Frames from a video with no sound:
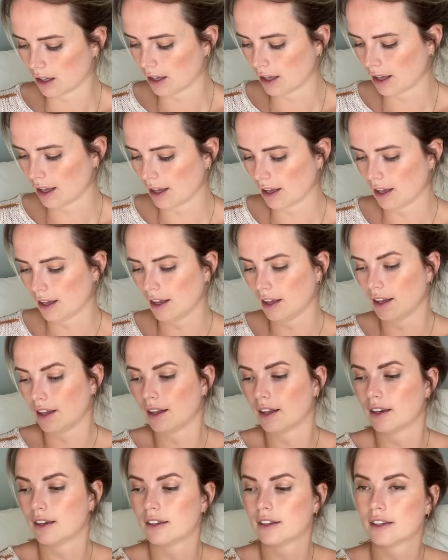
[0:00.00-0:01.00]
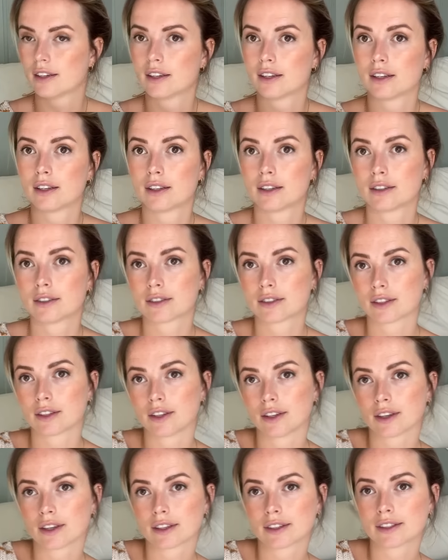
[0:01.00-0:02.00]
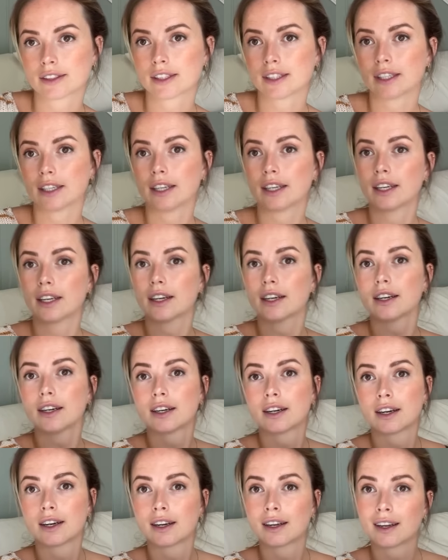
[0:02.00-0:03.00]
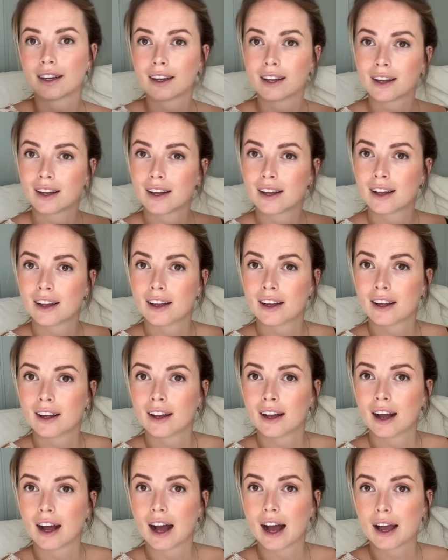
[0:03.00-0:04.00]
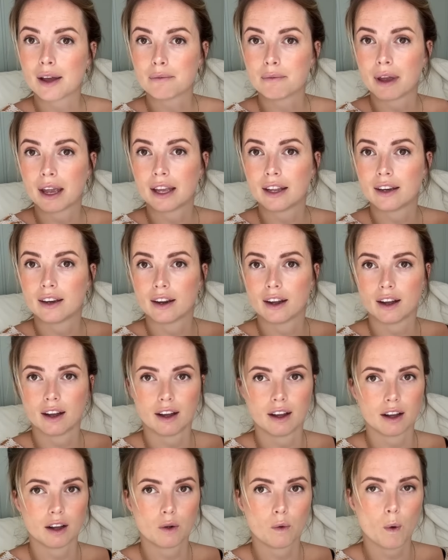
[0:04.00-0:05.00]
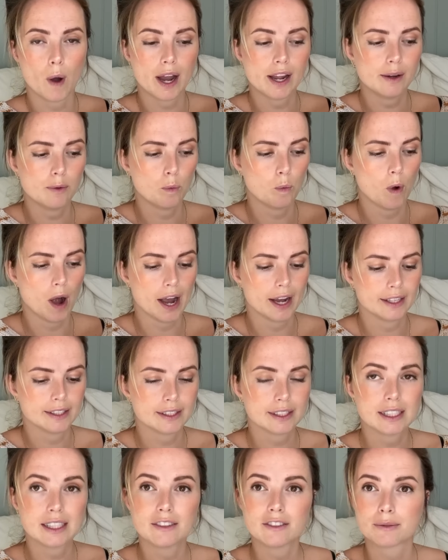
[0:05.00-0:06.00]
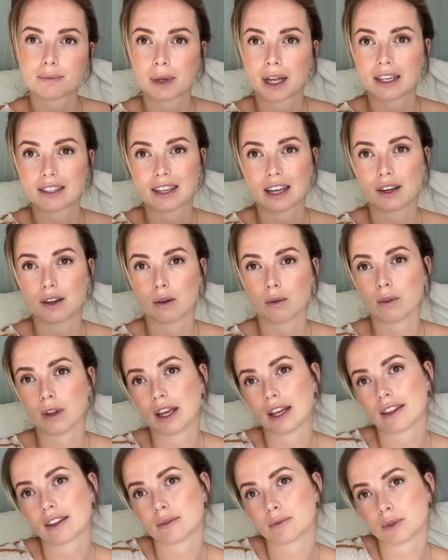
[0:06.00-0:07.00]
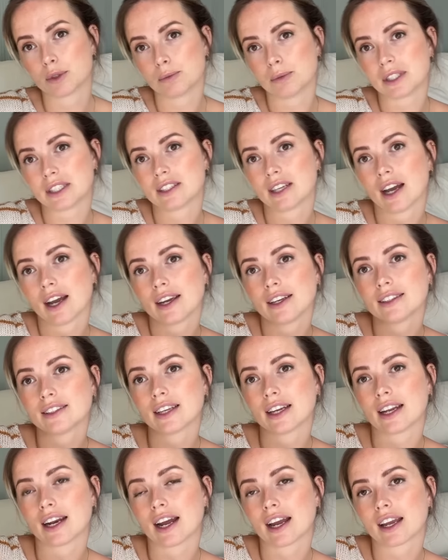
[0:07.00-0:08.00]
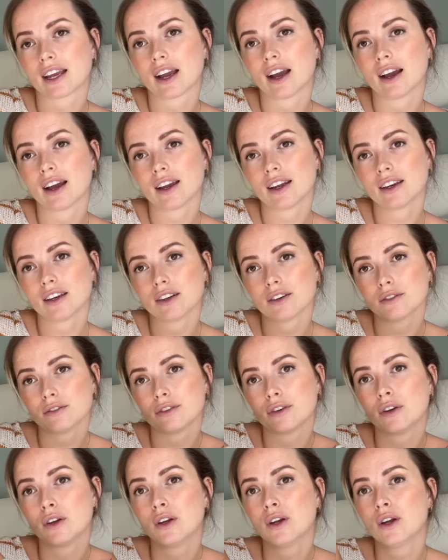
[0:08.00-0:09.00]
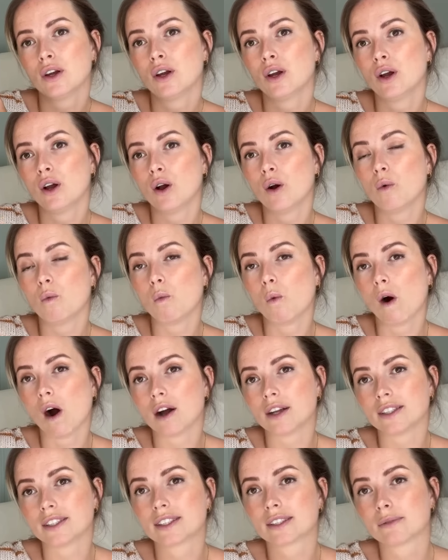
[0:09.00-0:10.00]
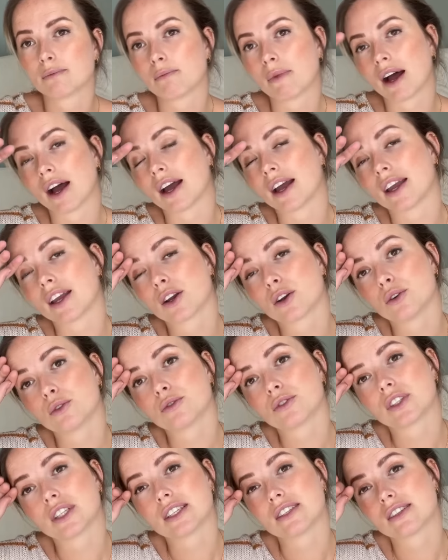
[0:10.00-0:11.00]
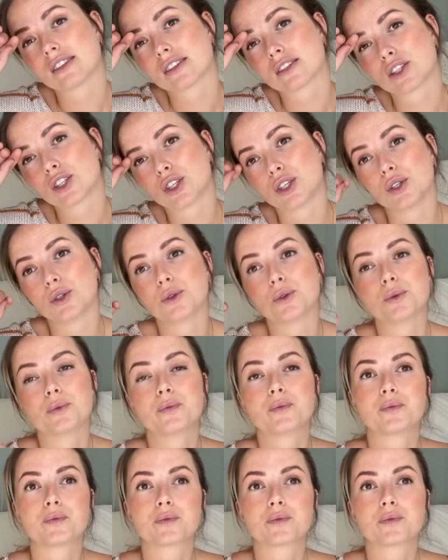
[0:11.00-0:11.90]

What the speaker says: and so you can see here I made quite wide sleeves because I don't like them to be tight, and I kind of want my koftes to